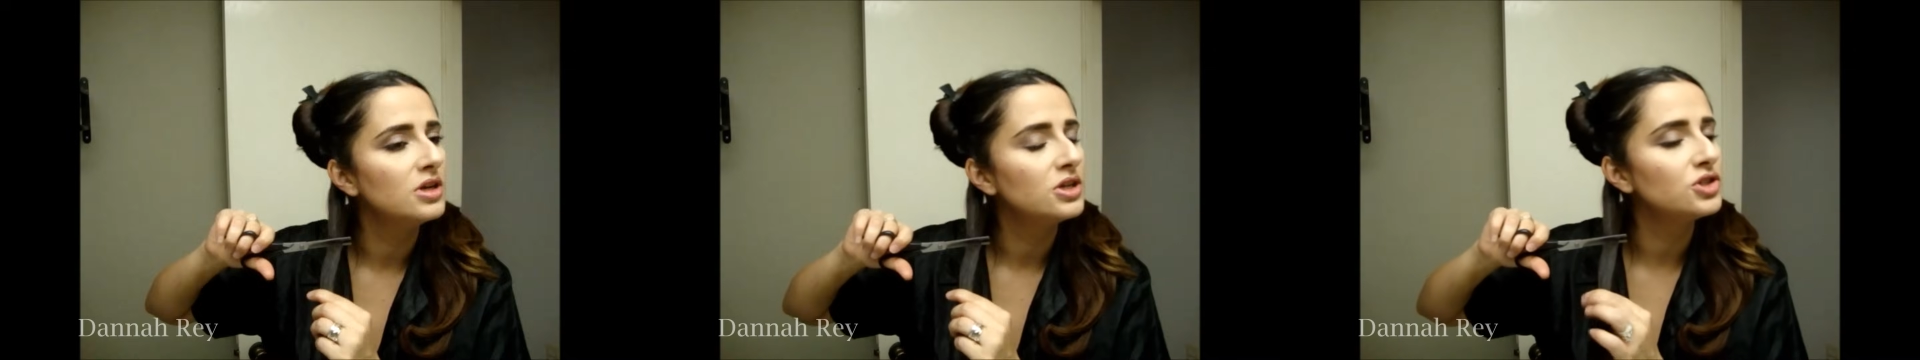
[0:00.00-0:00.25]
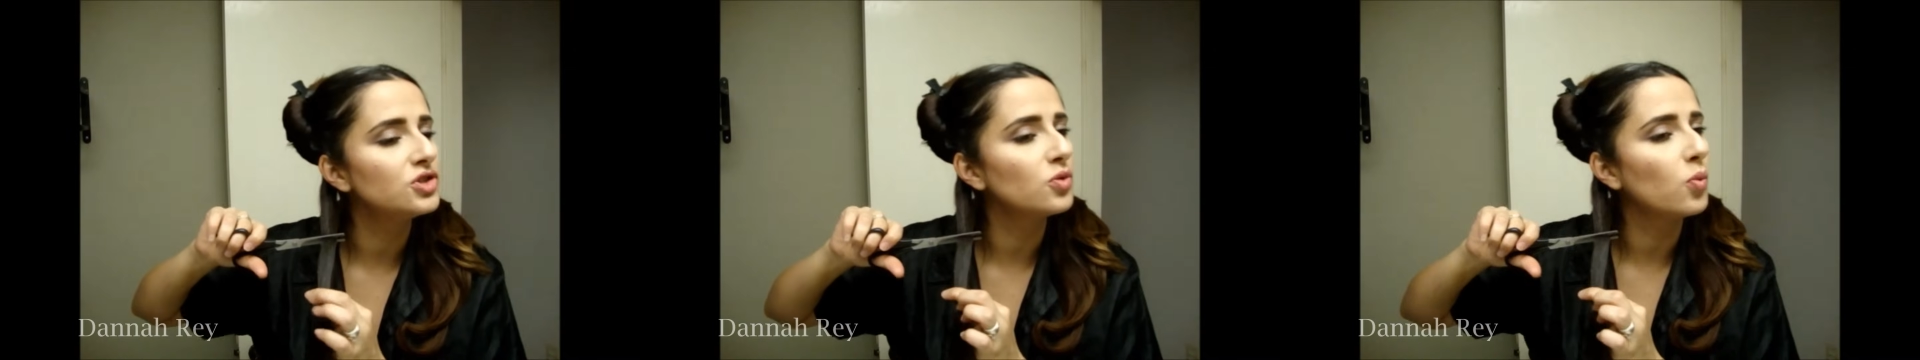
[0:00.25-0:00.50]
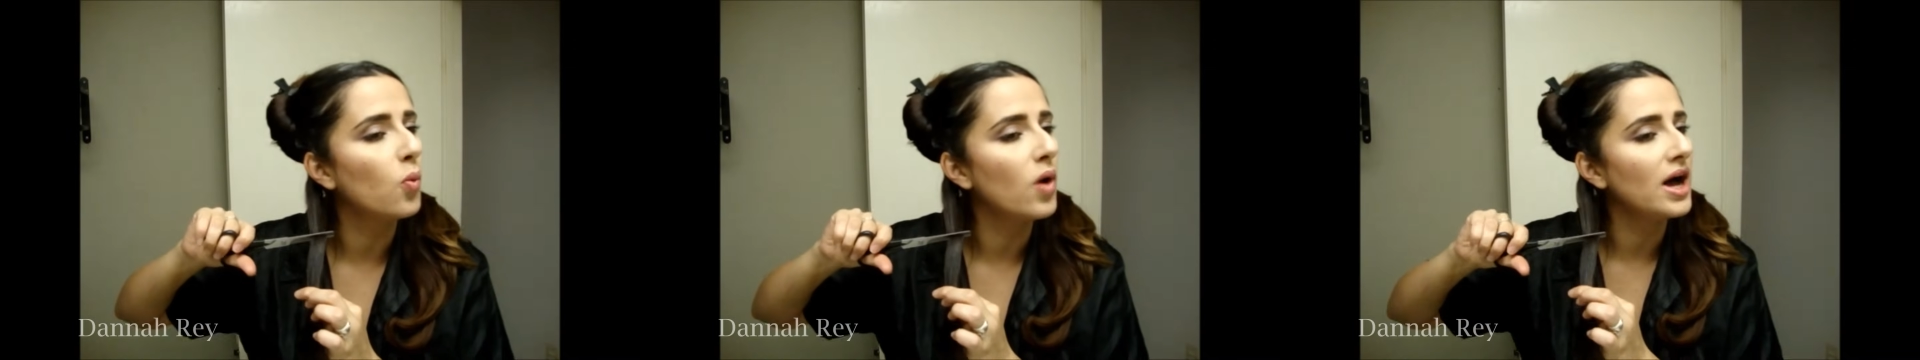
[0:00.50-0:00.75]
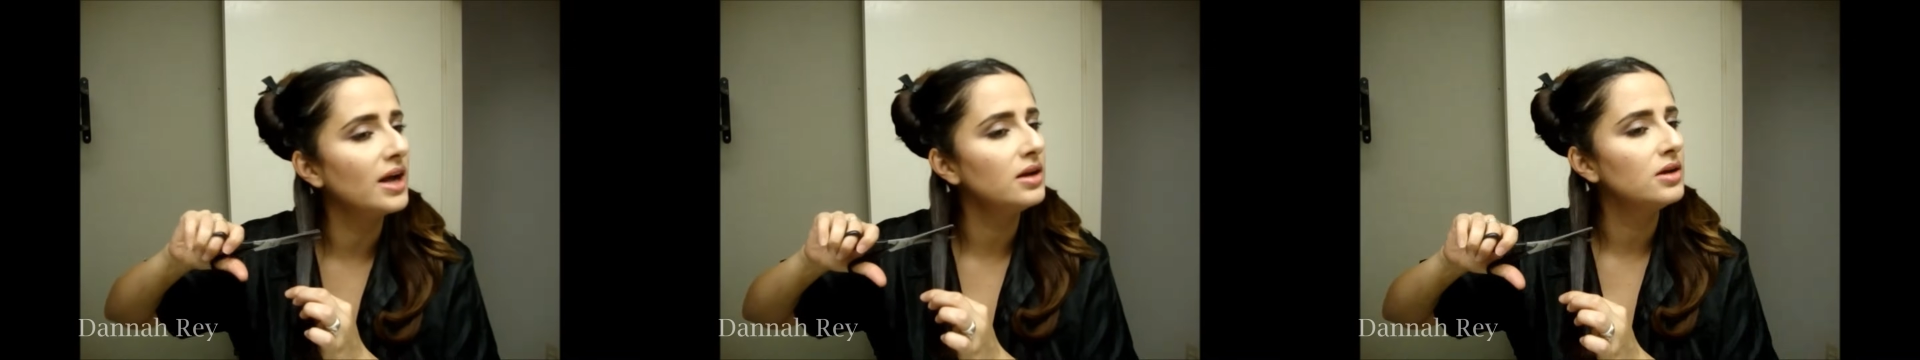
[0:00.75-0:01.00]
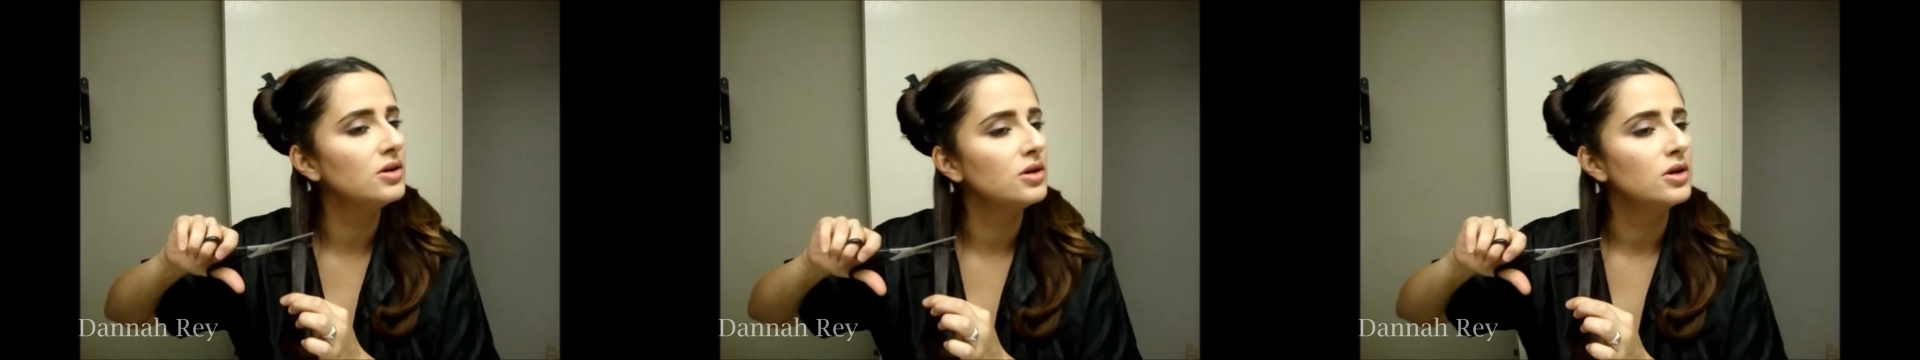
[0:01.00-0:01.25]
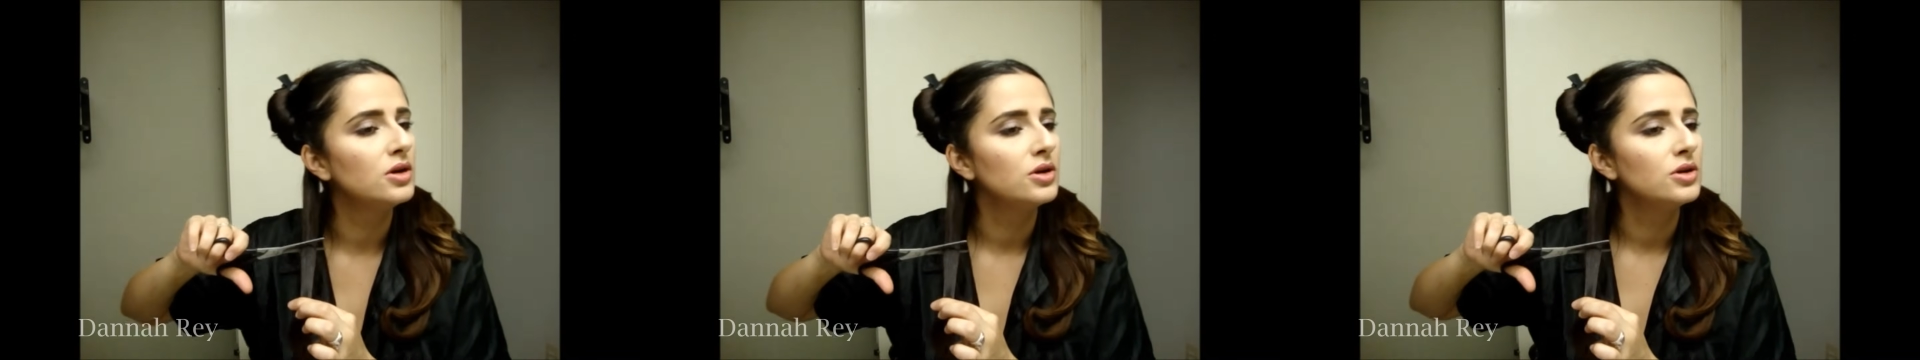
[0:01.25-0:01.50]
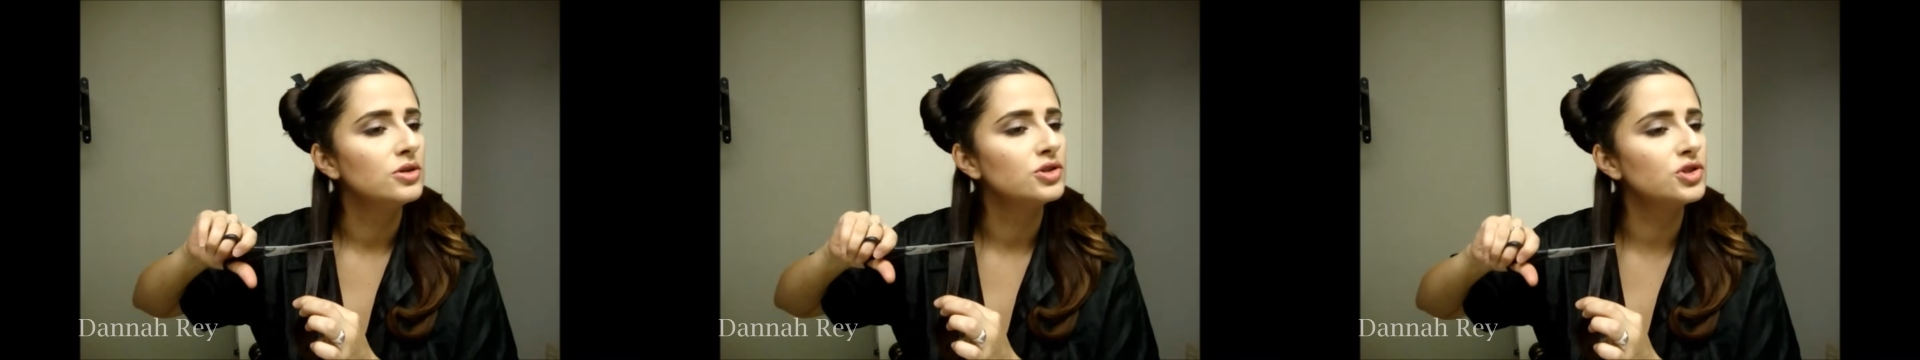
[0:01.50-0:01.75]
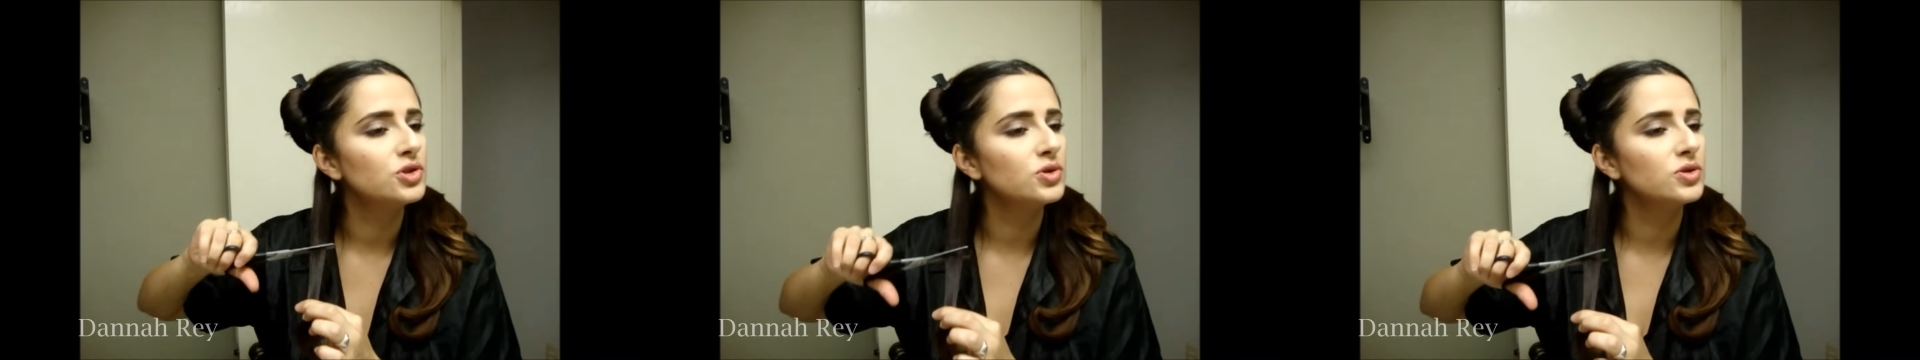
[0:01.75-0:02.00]
So 1,
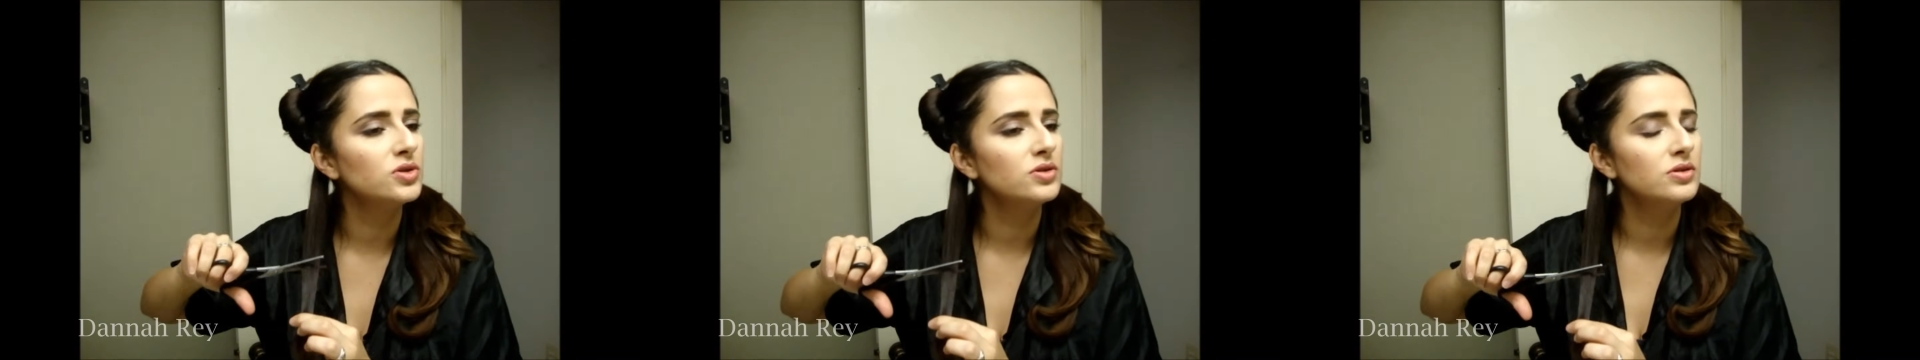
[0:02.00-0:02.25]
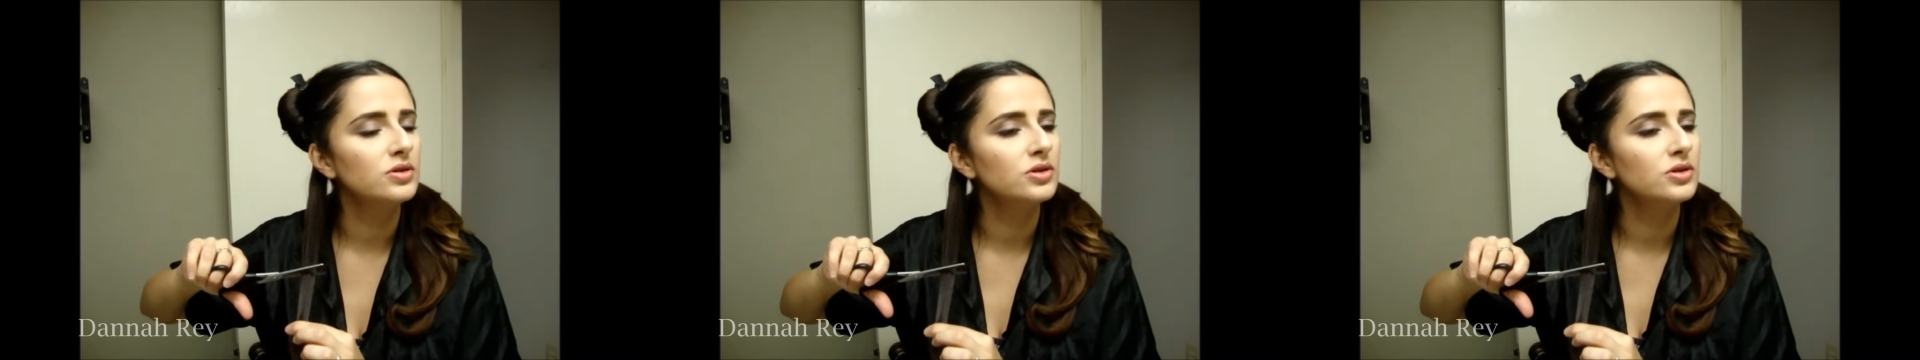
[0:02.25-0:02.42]
2,